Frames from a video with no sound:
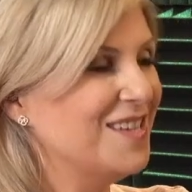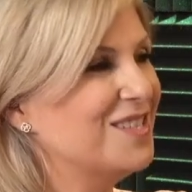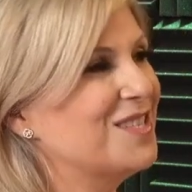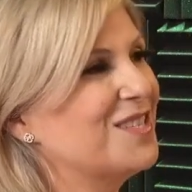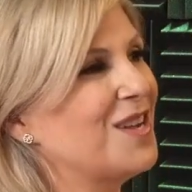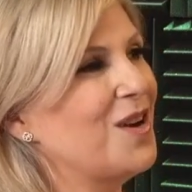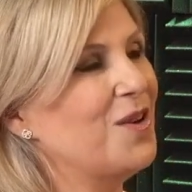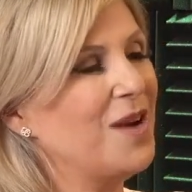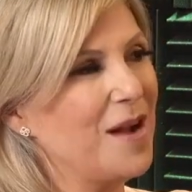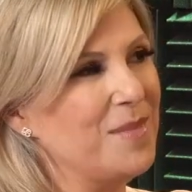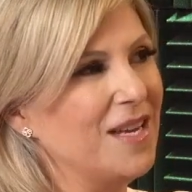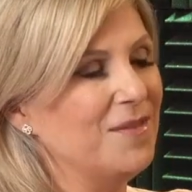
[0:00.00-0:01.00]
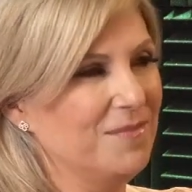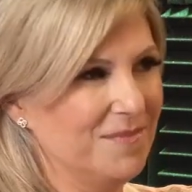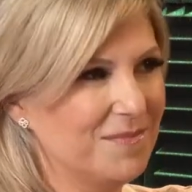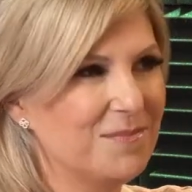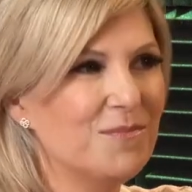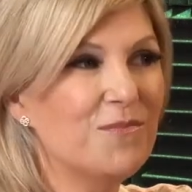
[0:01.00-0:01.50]
So,
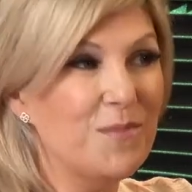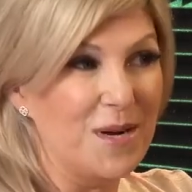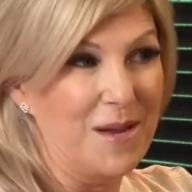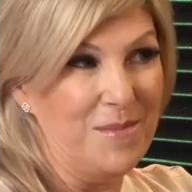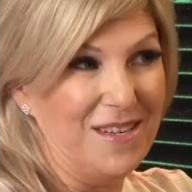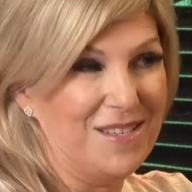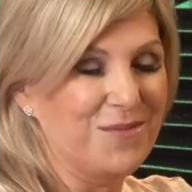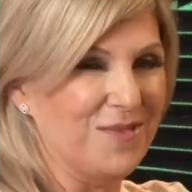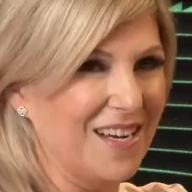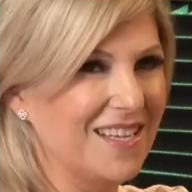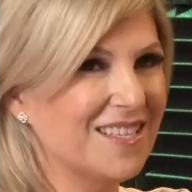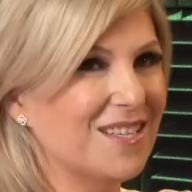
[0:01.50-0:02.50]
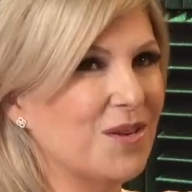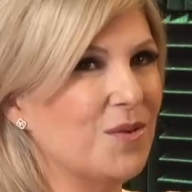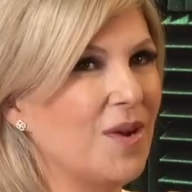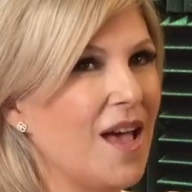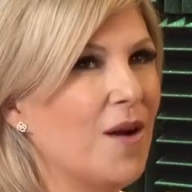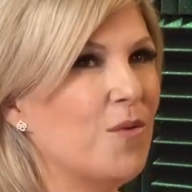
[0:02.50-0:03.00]
pretty much, right?
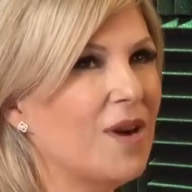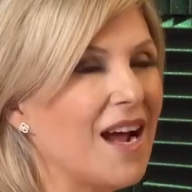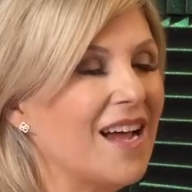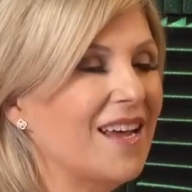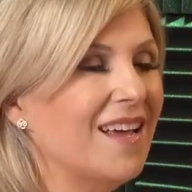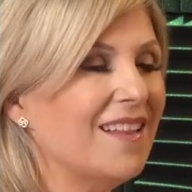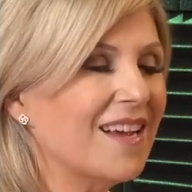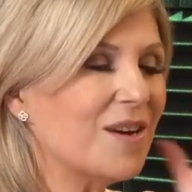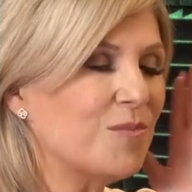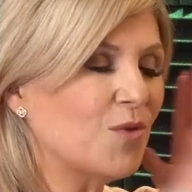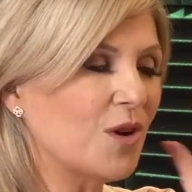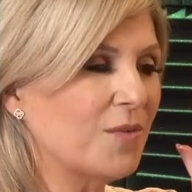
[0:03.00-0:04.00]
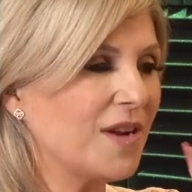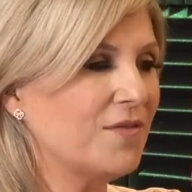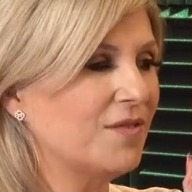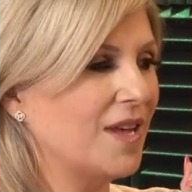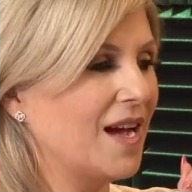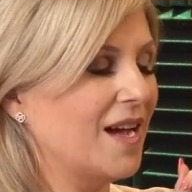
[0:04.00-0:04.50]
So where I get a more red
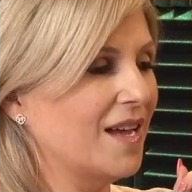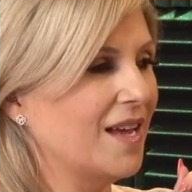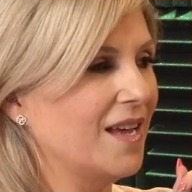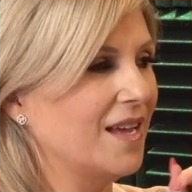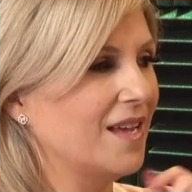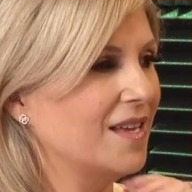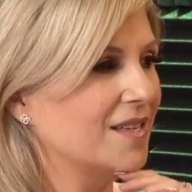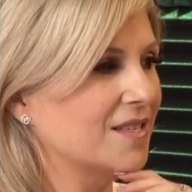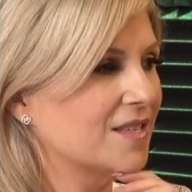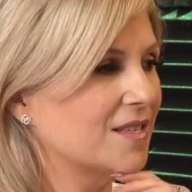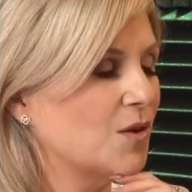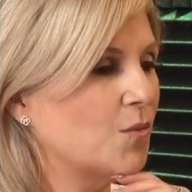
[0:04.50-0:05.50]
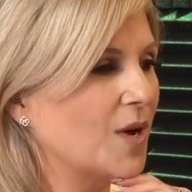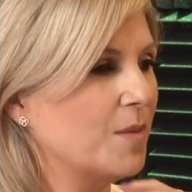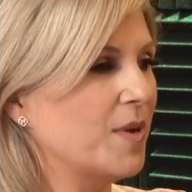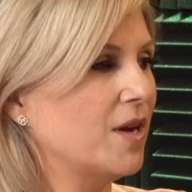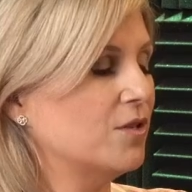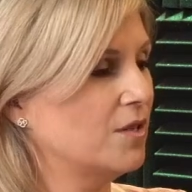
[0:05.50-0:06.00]
flag is when
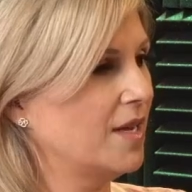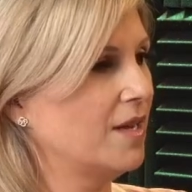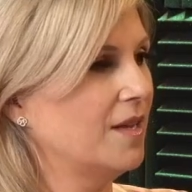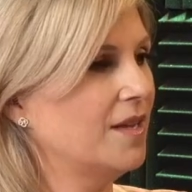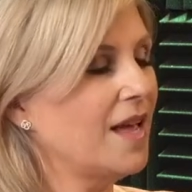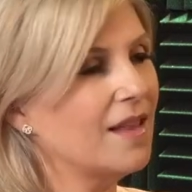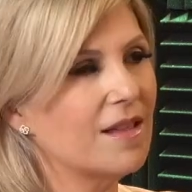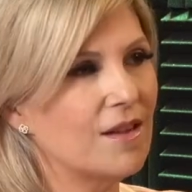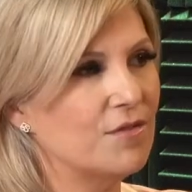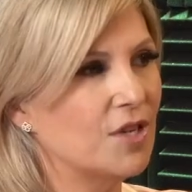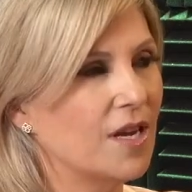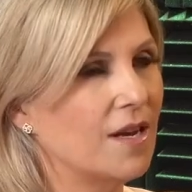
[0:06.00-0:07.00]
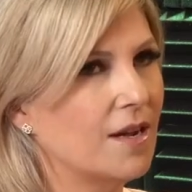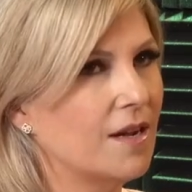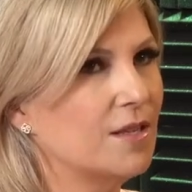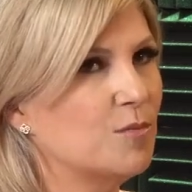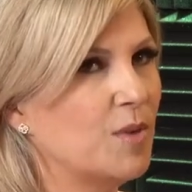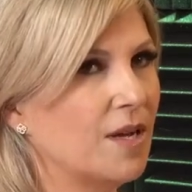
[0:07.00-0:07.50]
parents are yeah, they love chicken
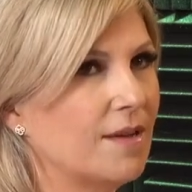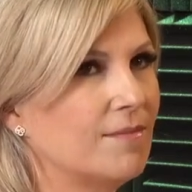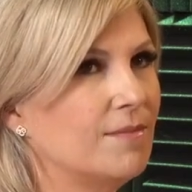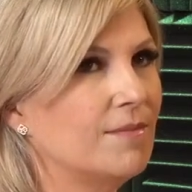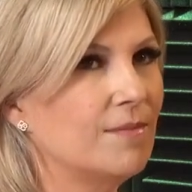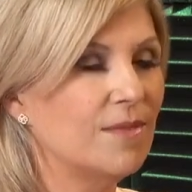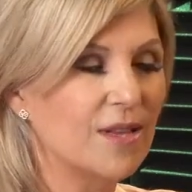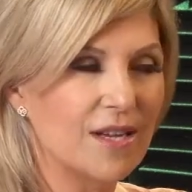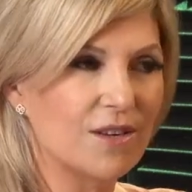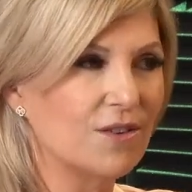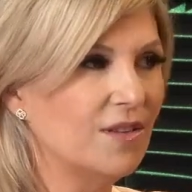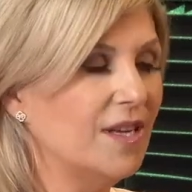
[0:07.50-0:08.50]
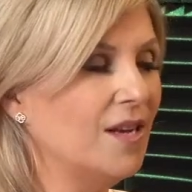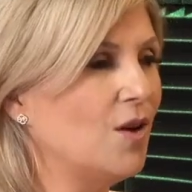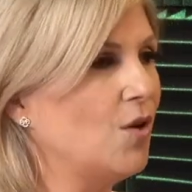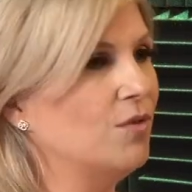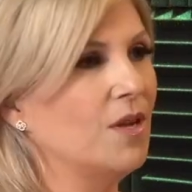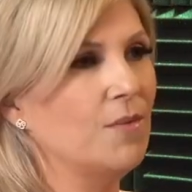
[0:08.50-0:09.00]
nuggets, but literally
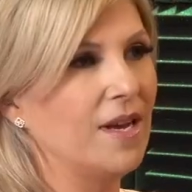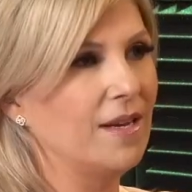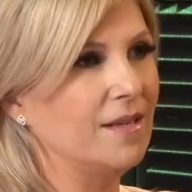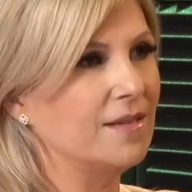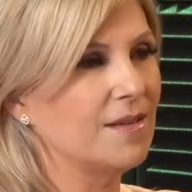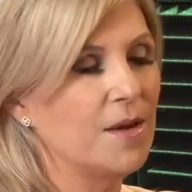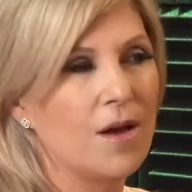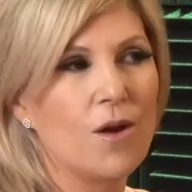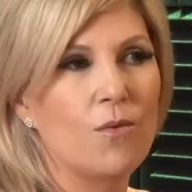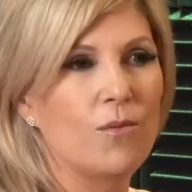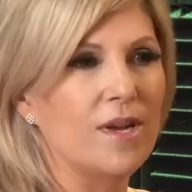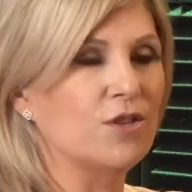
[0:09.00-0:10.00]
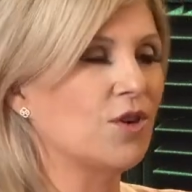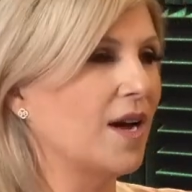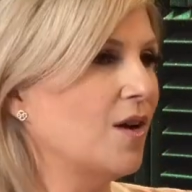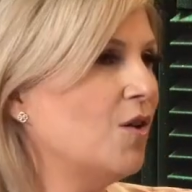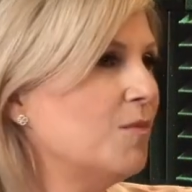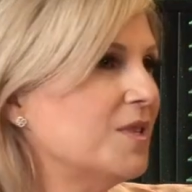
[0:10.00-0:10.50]
only Wendy's. We try
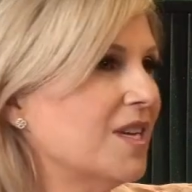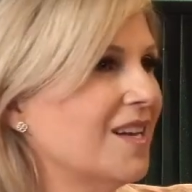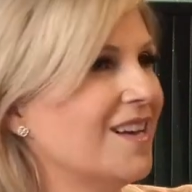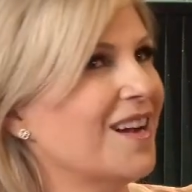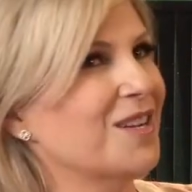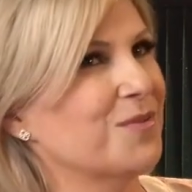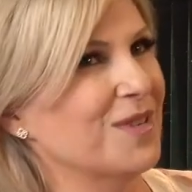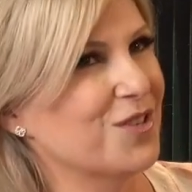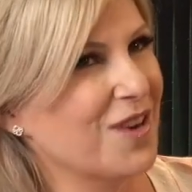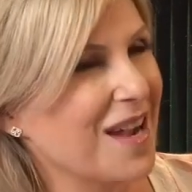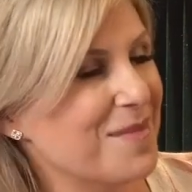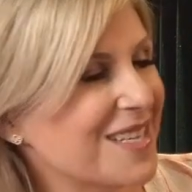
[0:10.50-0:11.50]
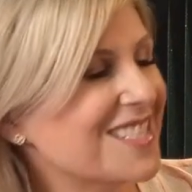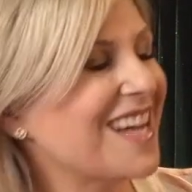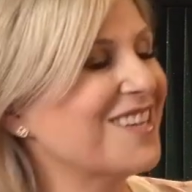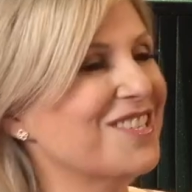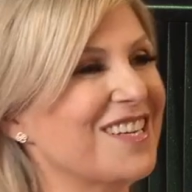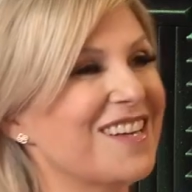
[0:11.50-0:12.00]
home chicken nuggets, we try
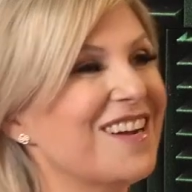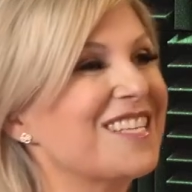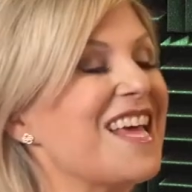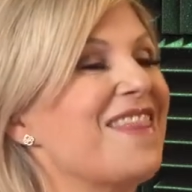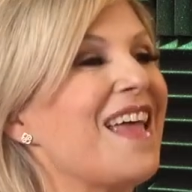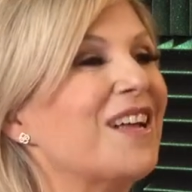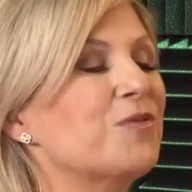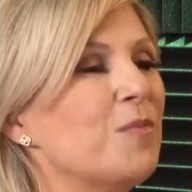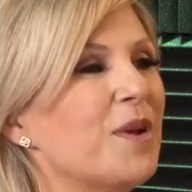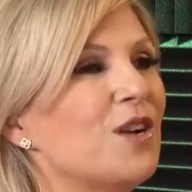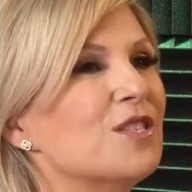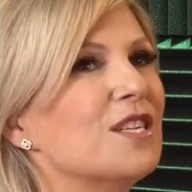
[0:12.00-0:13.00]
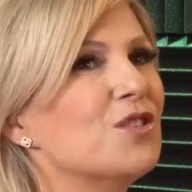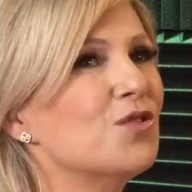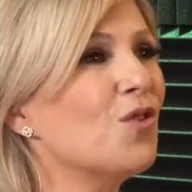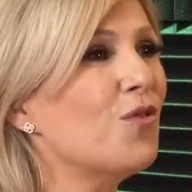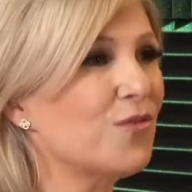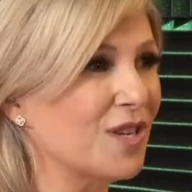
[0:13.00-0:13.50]
McDonald's chicken nuggets, and that's when parents get
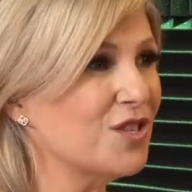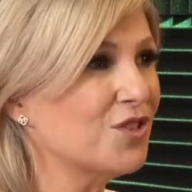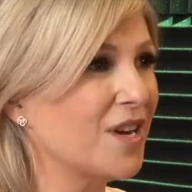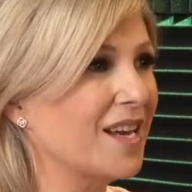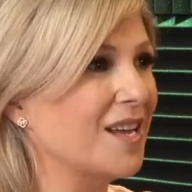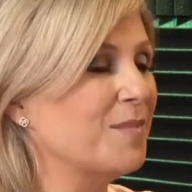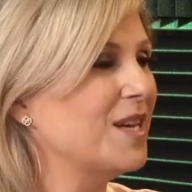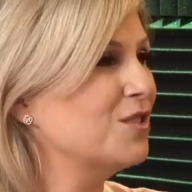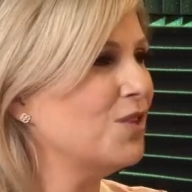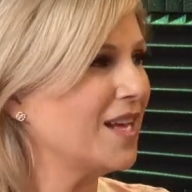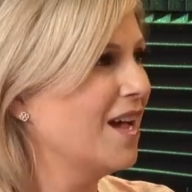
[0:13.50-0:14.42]
so frustrated because they're